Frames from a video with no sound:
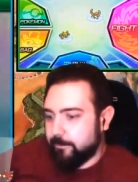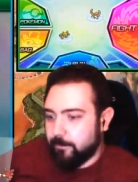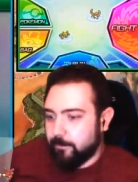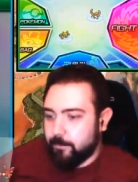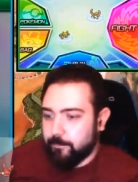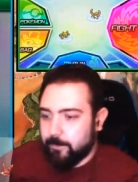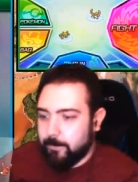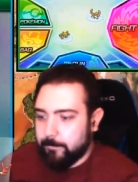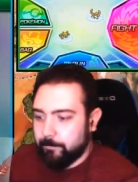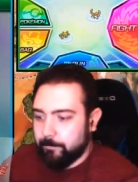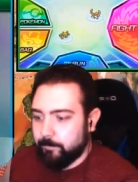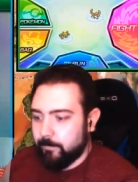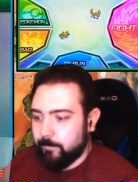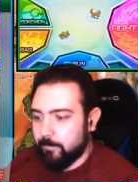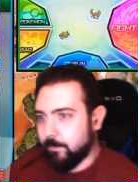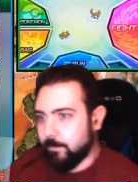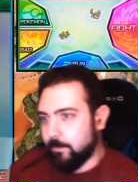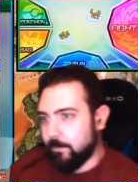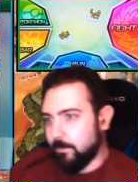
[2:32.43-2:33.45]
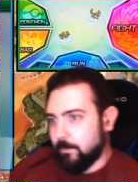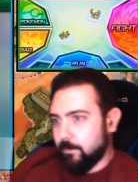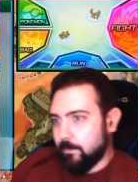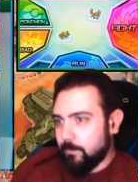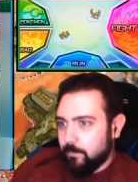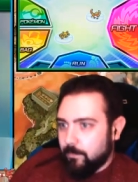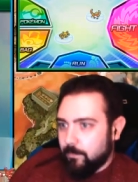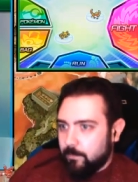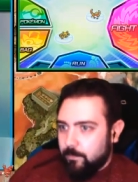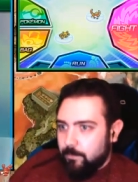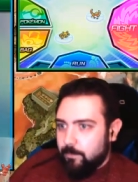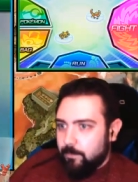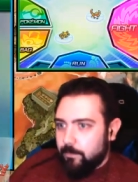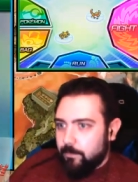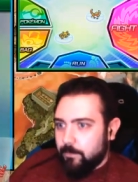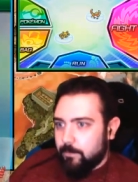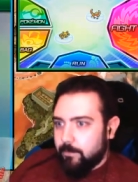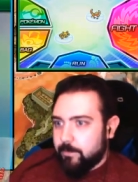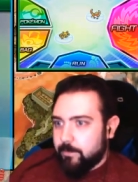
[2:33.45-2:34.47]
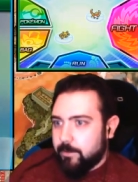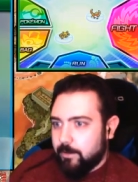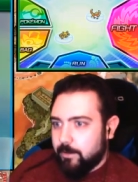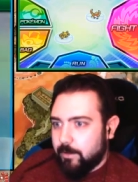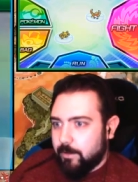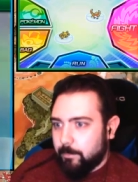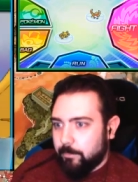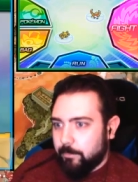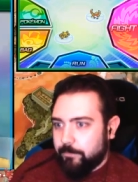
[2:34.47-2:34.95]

it's over. Okay,